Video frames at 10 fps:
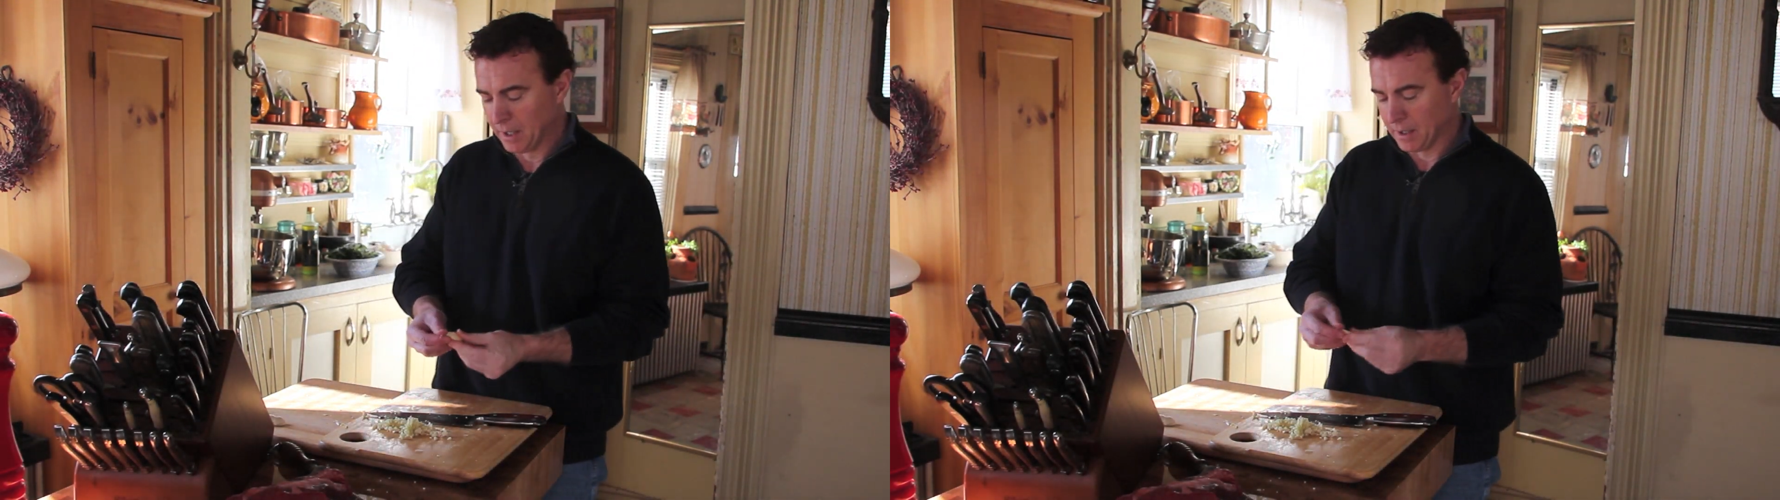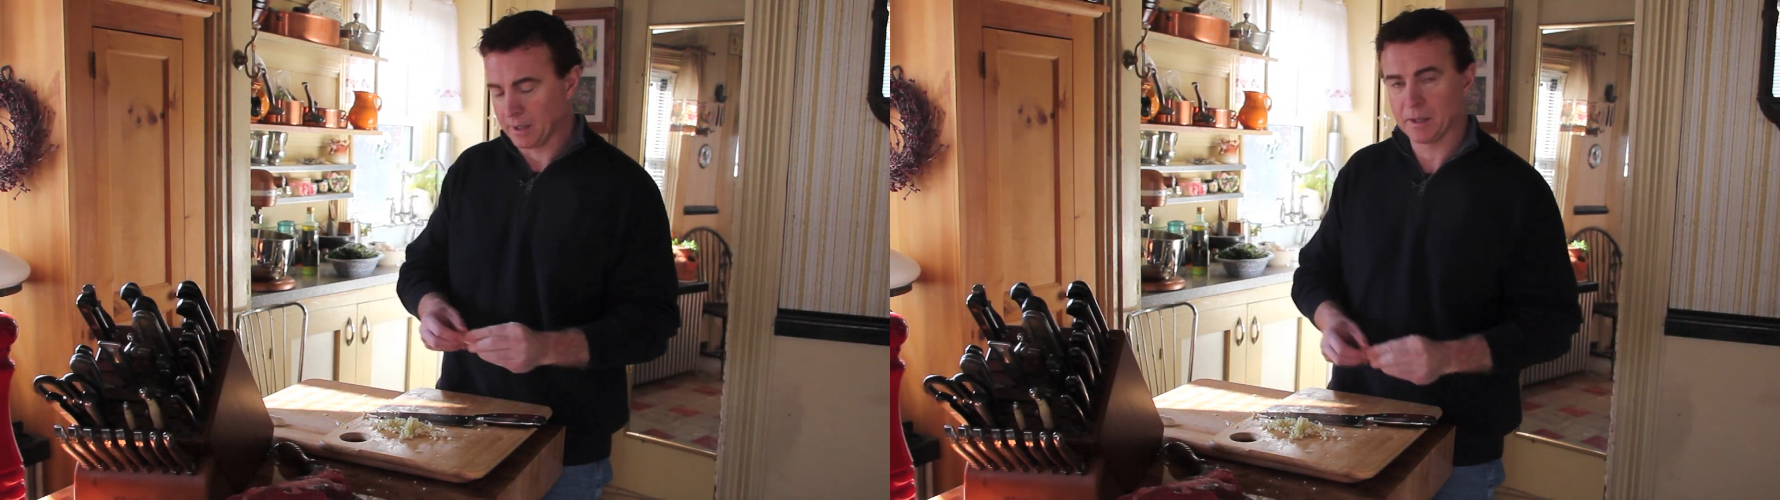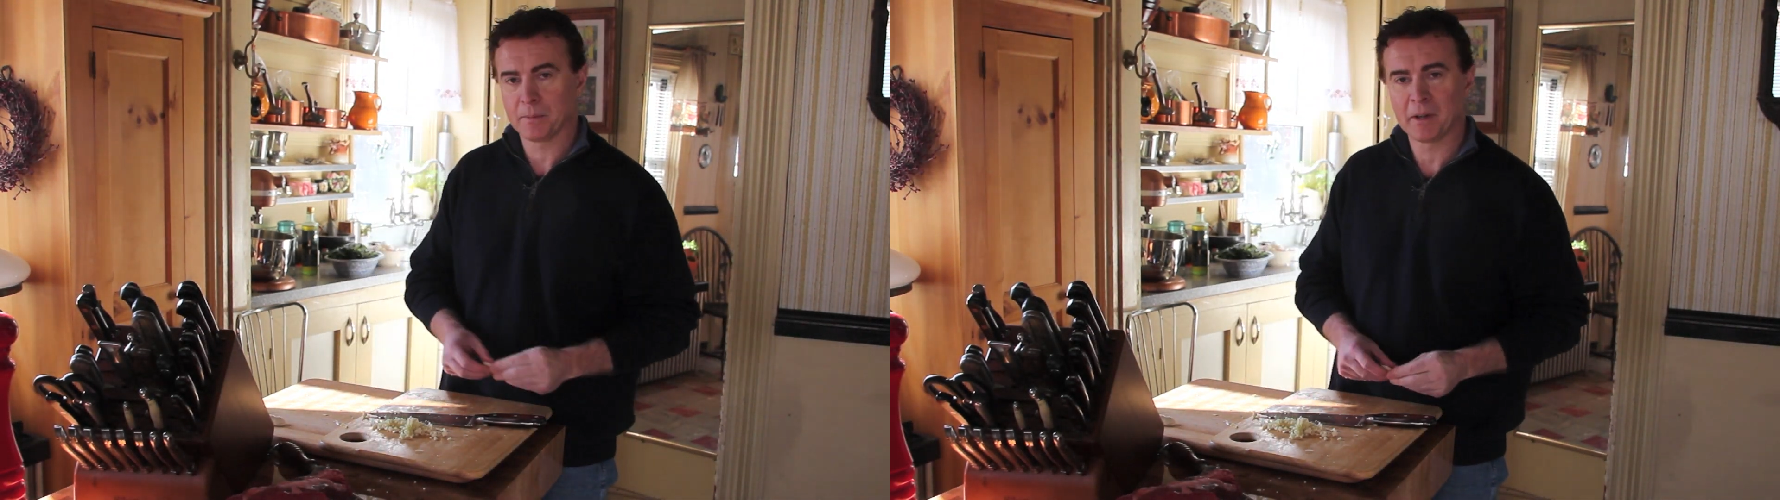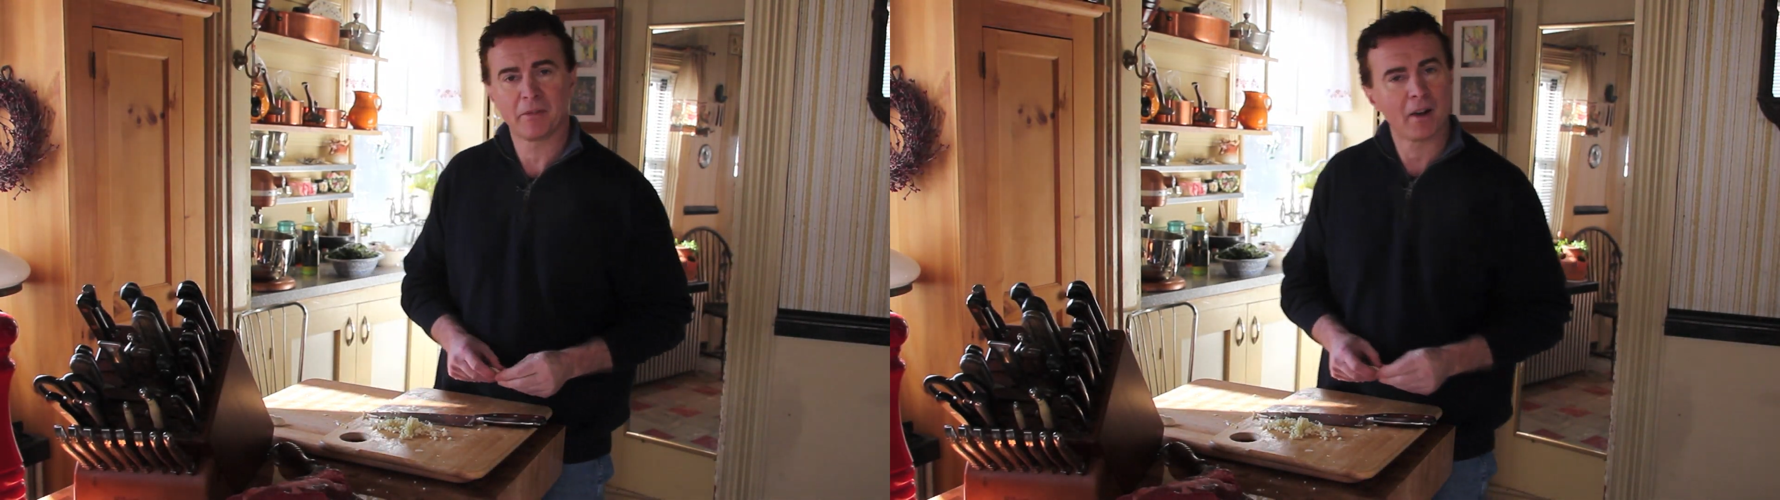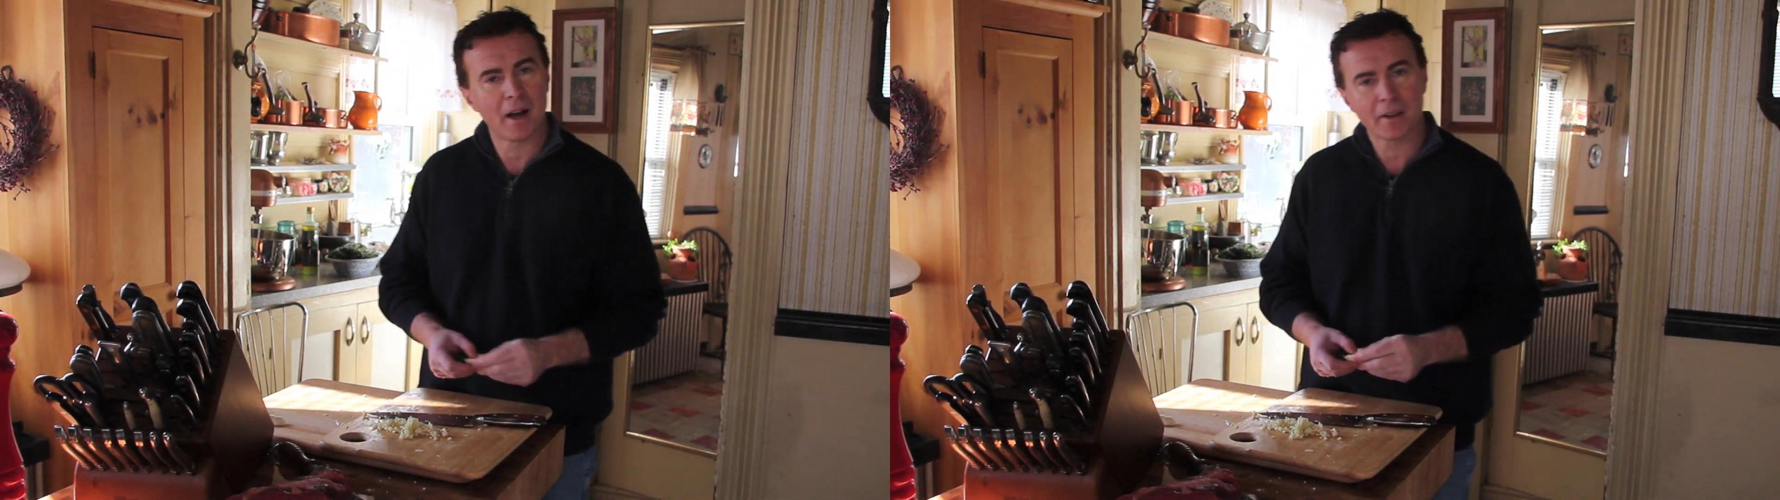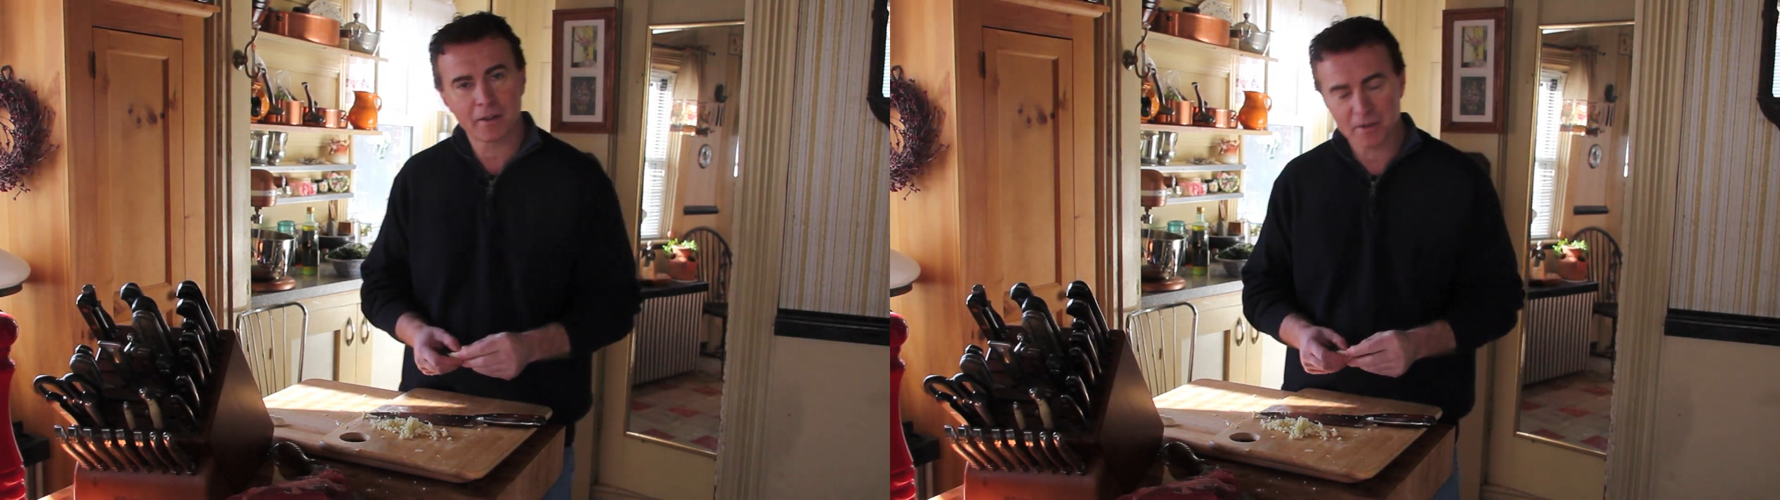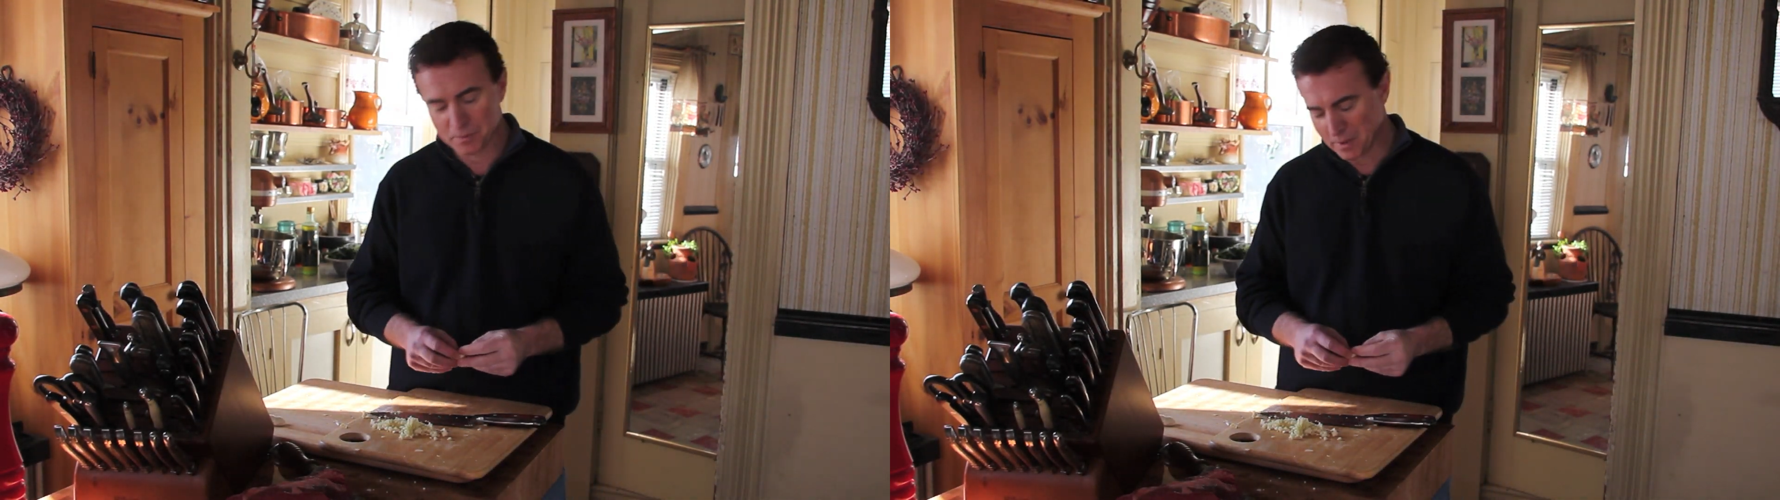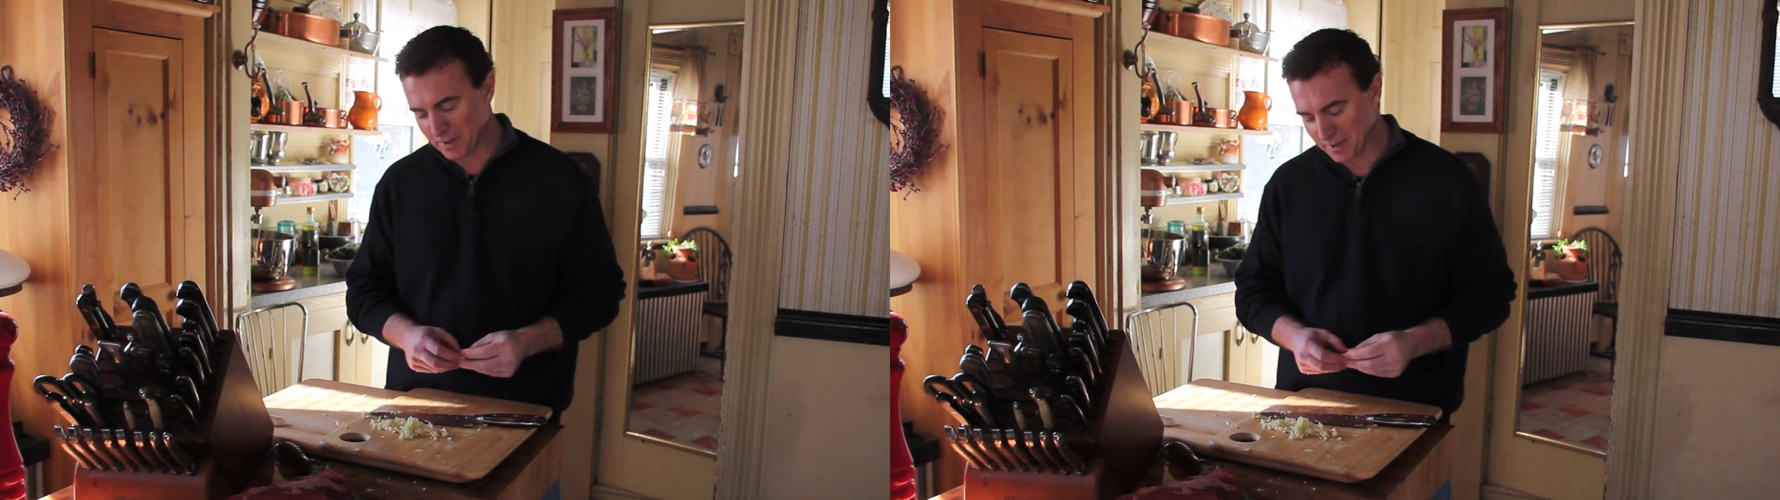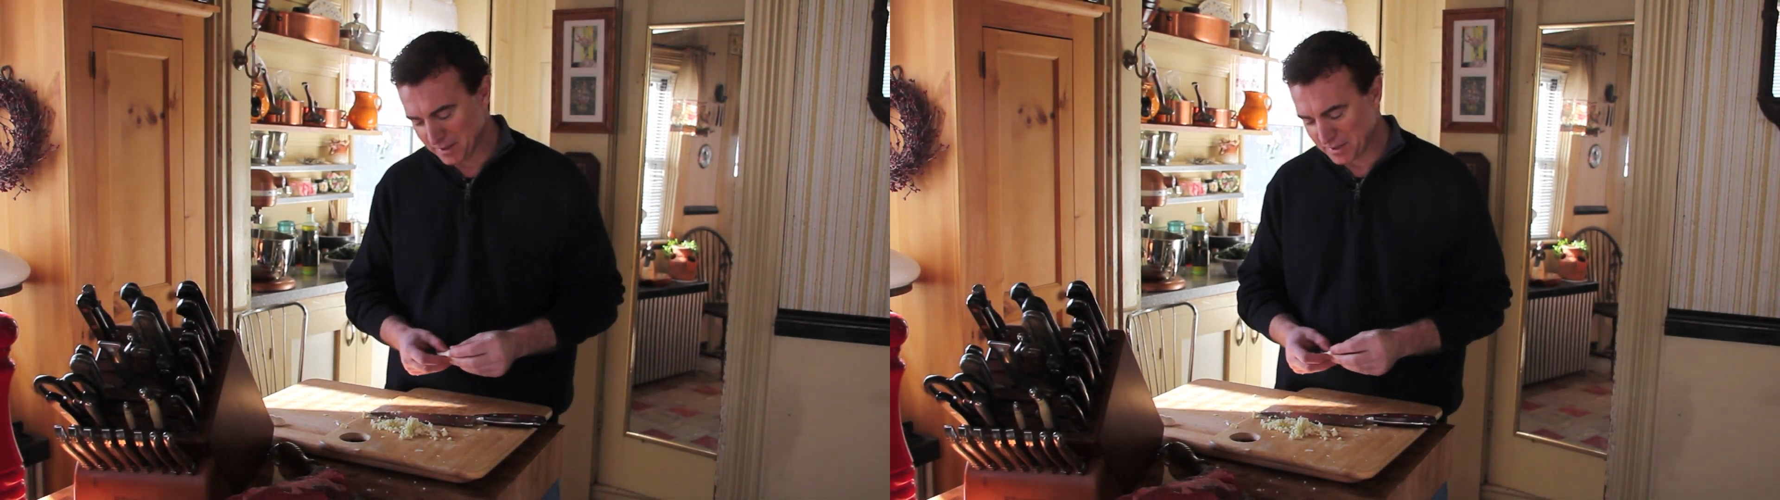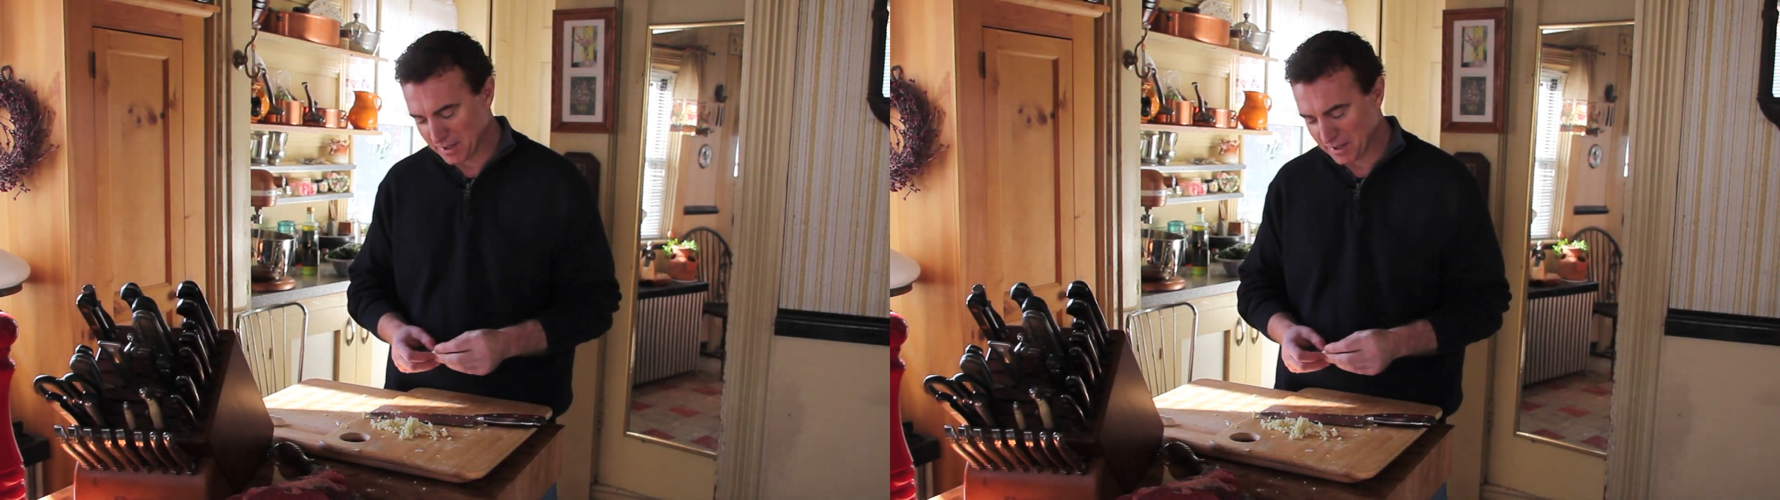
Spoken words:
My father, as well as